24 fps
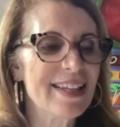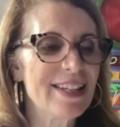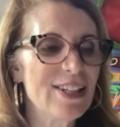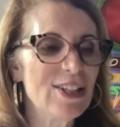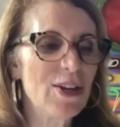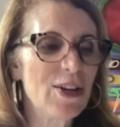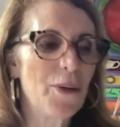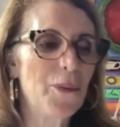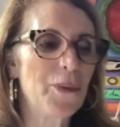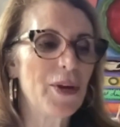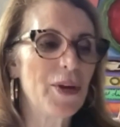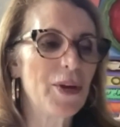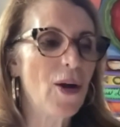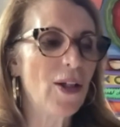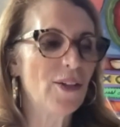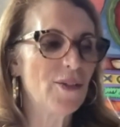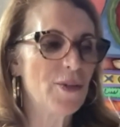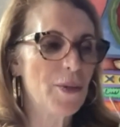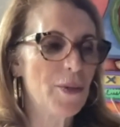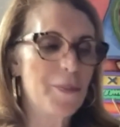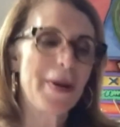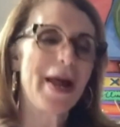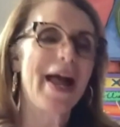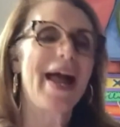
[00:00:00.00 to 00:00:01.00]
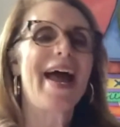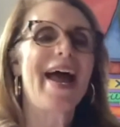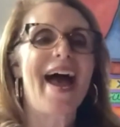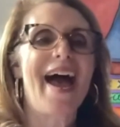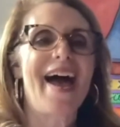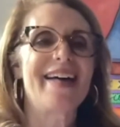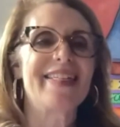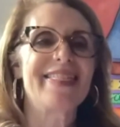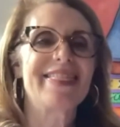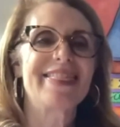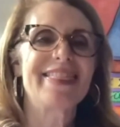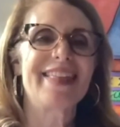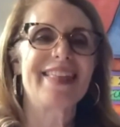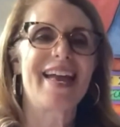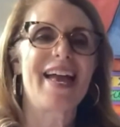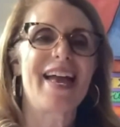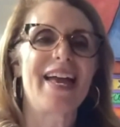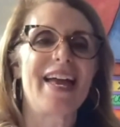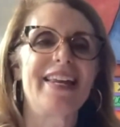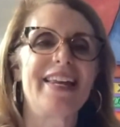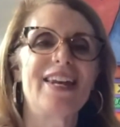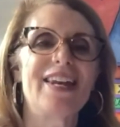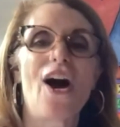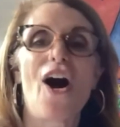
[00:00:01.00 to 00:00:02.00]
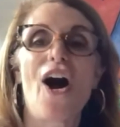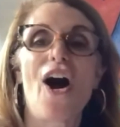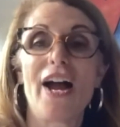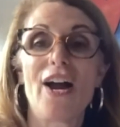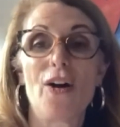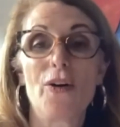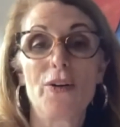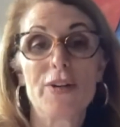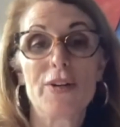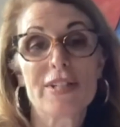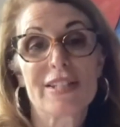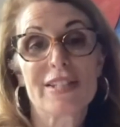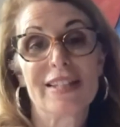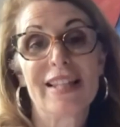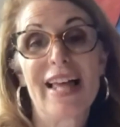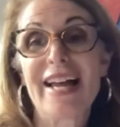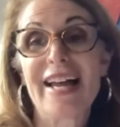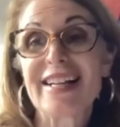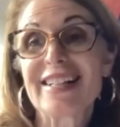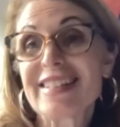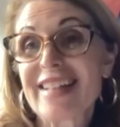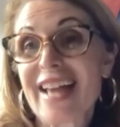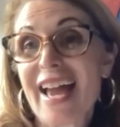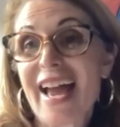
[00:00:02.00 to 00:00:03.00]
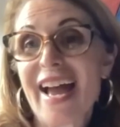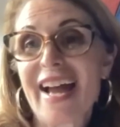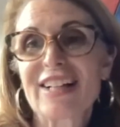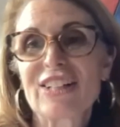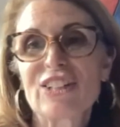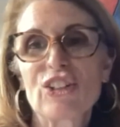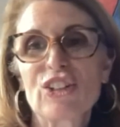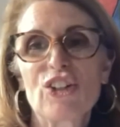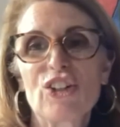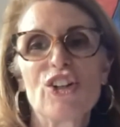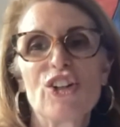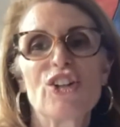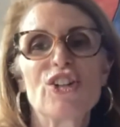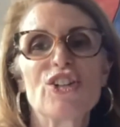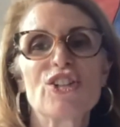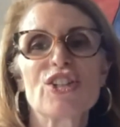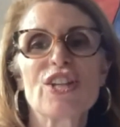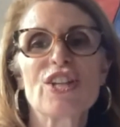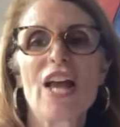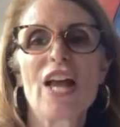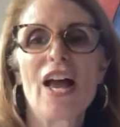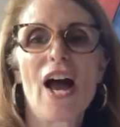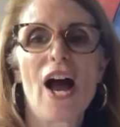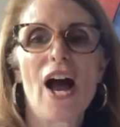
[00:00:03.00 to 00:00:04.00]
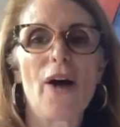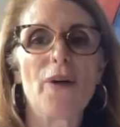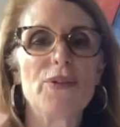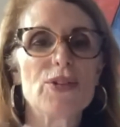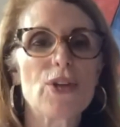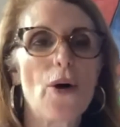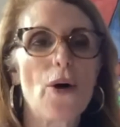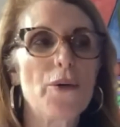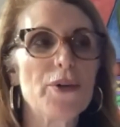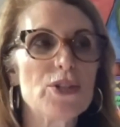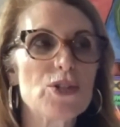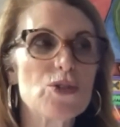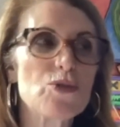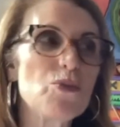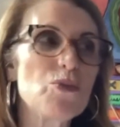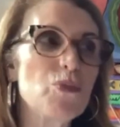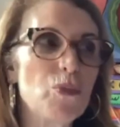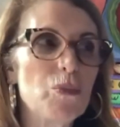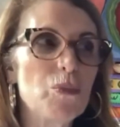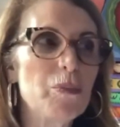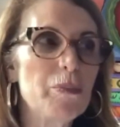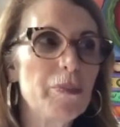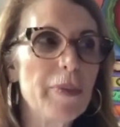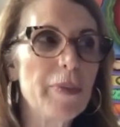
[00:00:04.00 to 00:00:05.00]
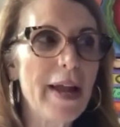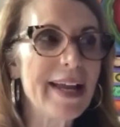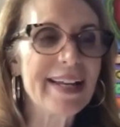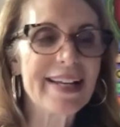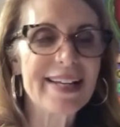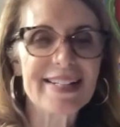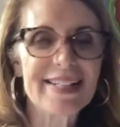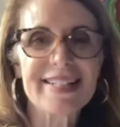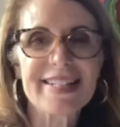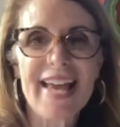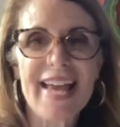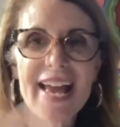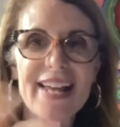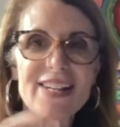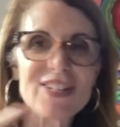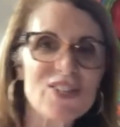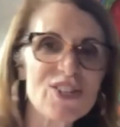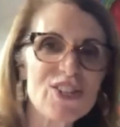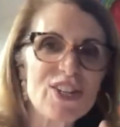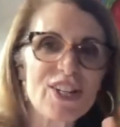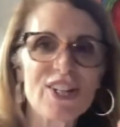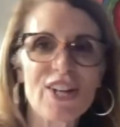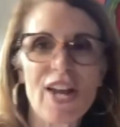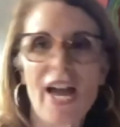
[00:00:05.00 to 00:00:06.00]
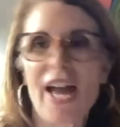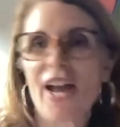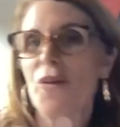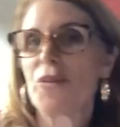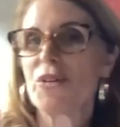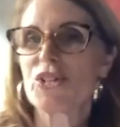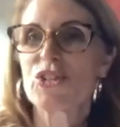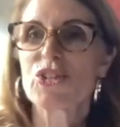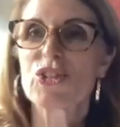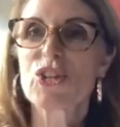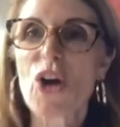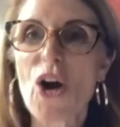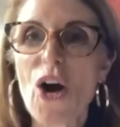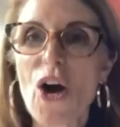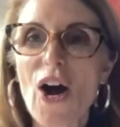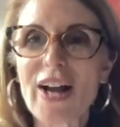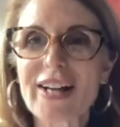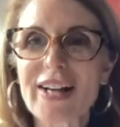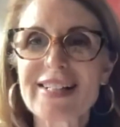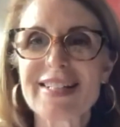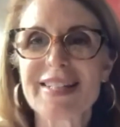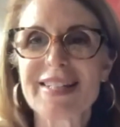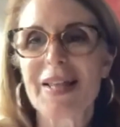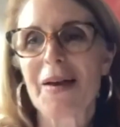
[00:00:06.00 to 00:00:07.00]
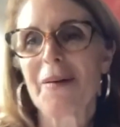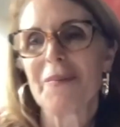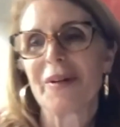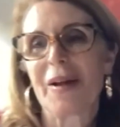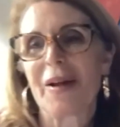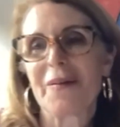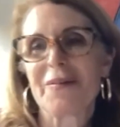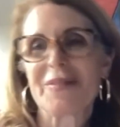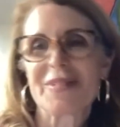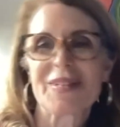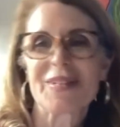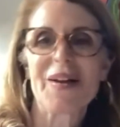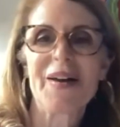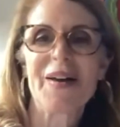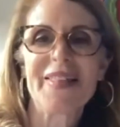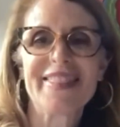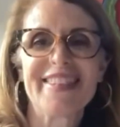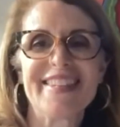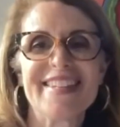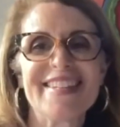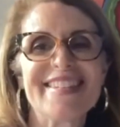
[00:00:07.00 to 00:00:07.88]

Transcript: we all have a path, and I always liked actors. I was always paying attention. I always talked to them when I was on